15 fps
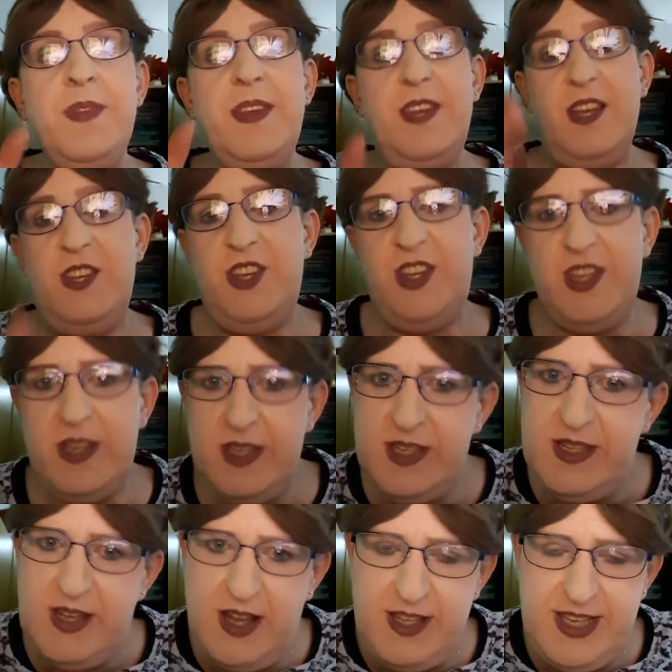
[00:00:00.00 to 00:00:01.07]
You're just
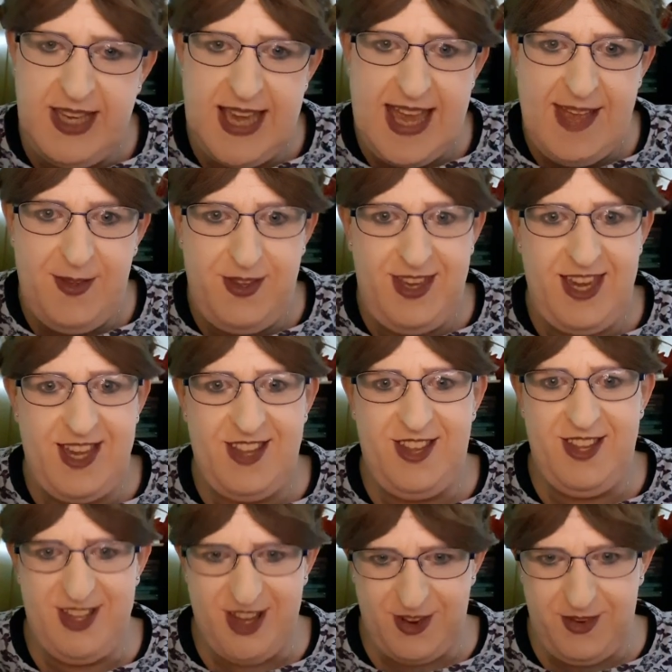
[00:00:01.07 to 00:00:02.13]
starting out. You
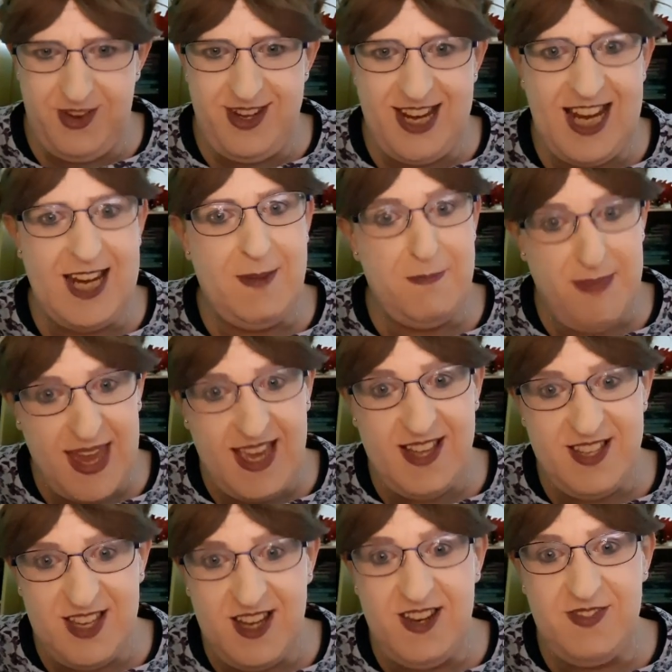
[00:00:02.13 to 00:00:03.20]
don't need a
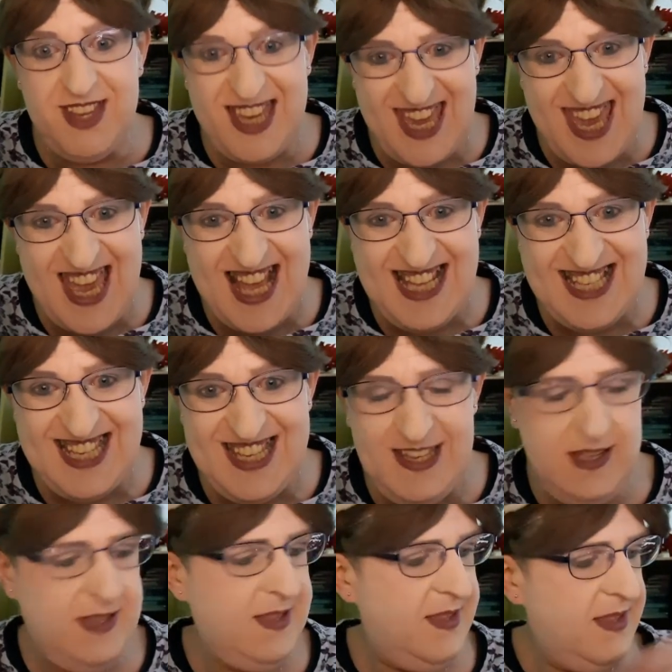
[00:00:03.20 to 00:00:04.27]
megaton of kit.
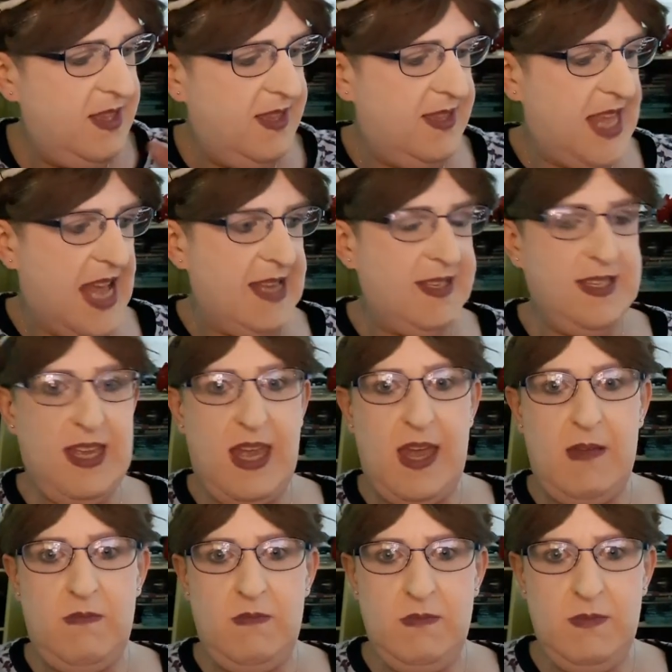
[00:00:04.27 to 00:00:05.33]
That's
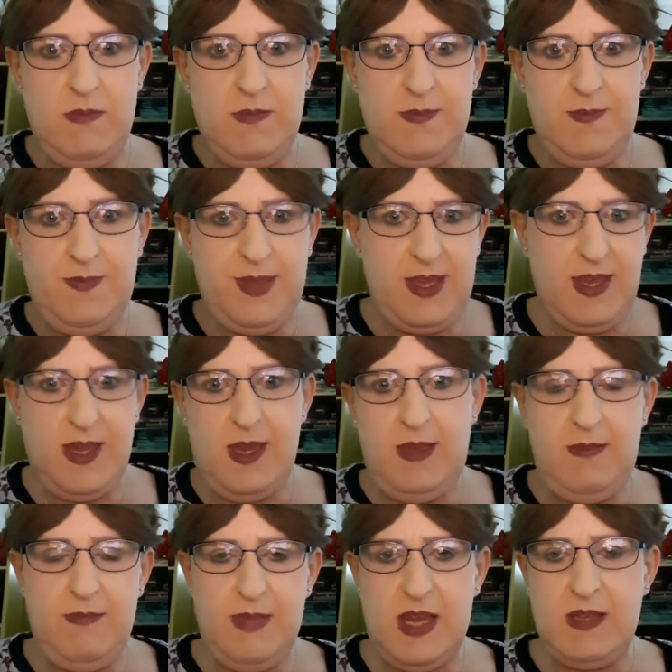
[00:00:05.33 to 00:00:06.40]
it. Okay,
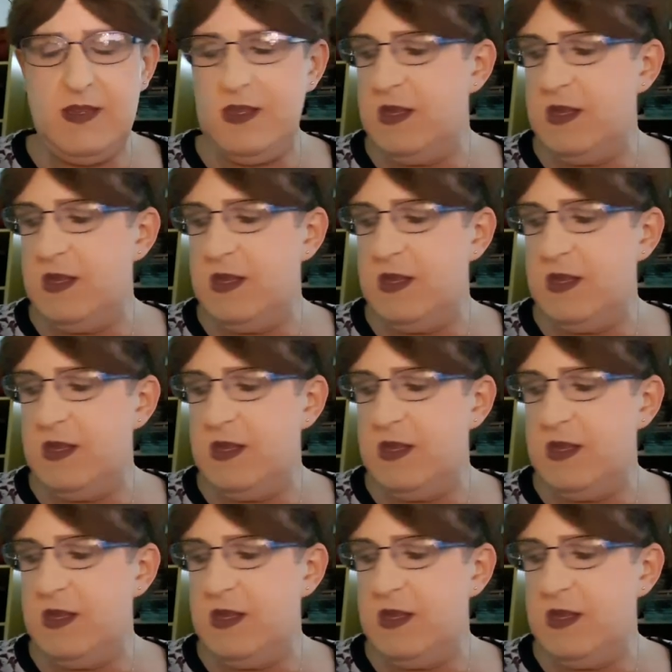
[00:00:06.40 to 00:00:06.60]
that's